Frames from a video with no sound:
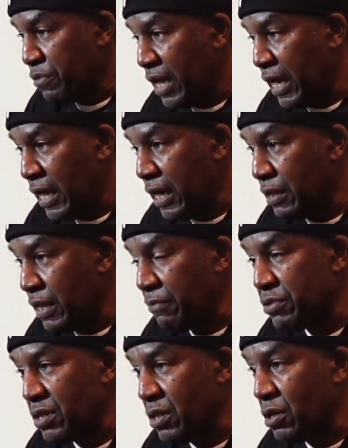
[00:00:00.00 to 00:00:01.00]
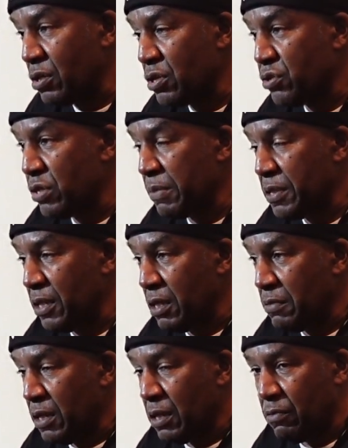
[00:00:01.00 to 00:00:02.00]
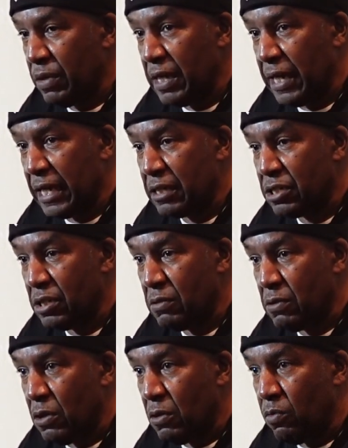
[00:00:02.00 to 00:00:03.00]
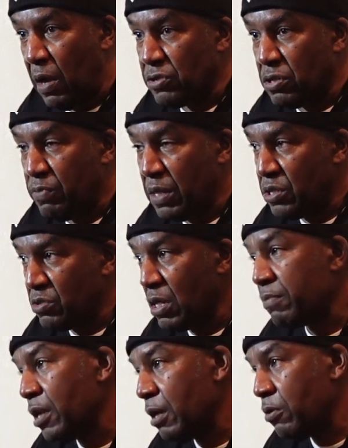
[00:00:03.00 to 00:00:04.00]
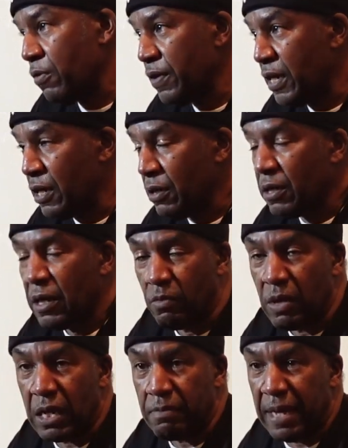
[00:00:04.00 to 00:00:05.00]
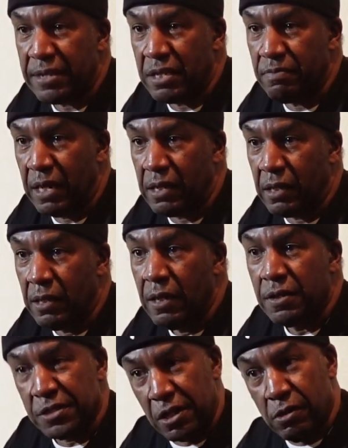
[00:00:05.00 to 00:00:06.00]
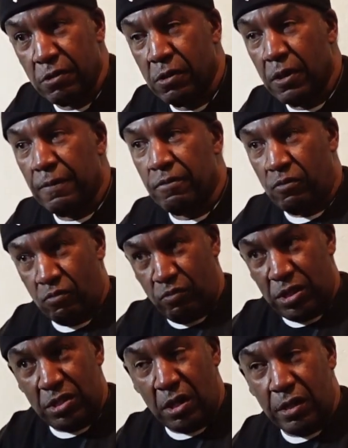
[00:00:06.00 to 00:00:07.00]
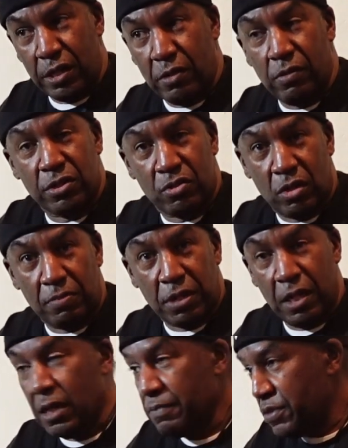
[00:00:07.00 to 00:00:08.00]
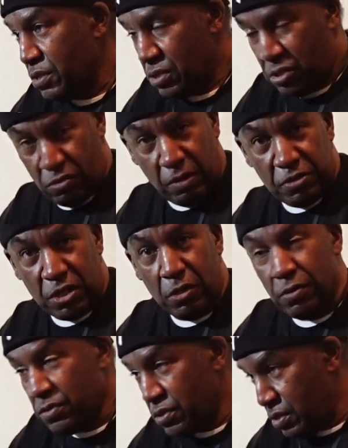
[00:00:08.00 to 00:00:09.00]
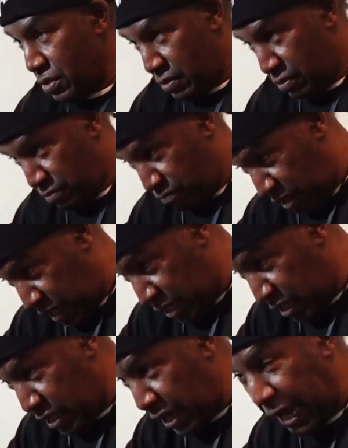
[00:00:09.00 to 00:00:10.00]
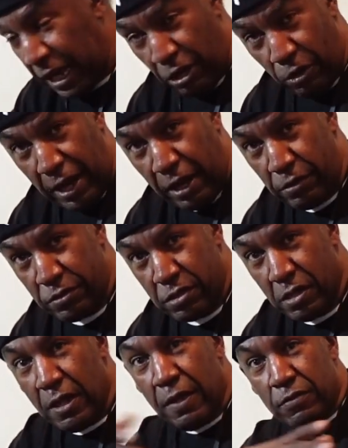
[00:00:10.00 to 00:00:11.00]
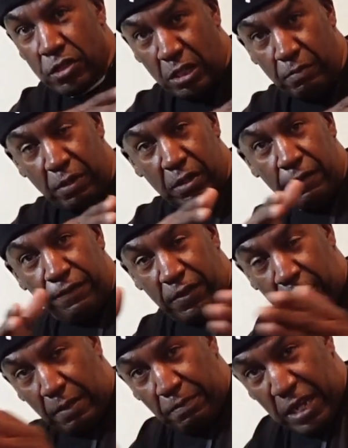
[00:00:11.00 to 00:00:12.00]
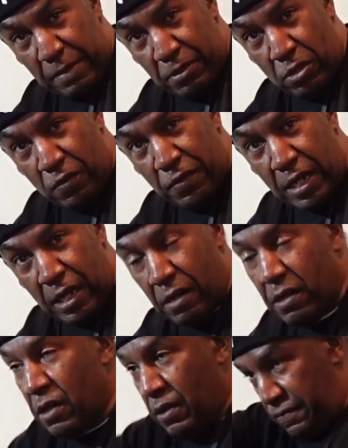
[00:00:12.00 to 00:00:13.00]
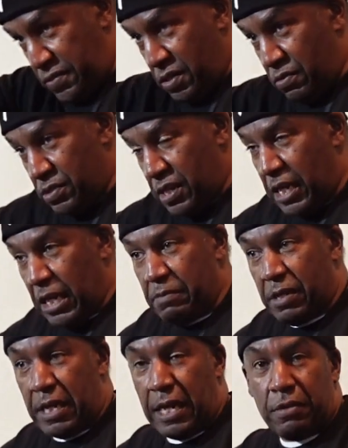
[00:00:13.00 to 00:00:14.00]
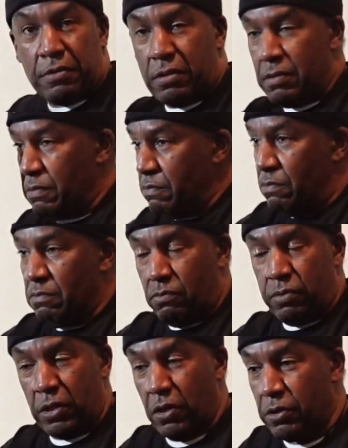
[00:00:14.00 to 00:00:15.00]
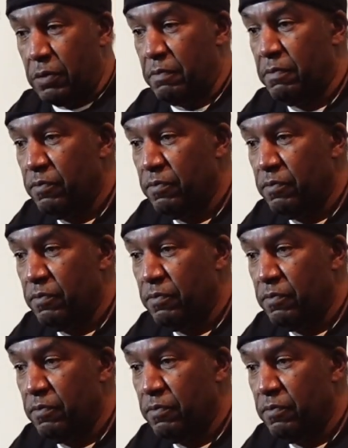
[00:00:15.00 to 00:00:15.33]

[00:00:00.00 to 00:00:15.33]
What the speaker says: and they was going to go to the strip club. We like, shoot, why don't you bring the strip club over here? We can make some money. So we started doing strip clubs, strip shows at her house. She bring the people over there. As soon as they come in the house, we on them.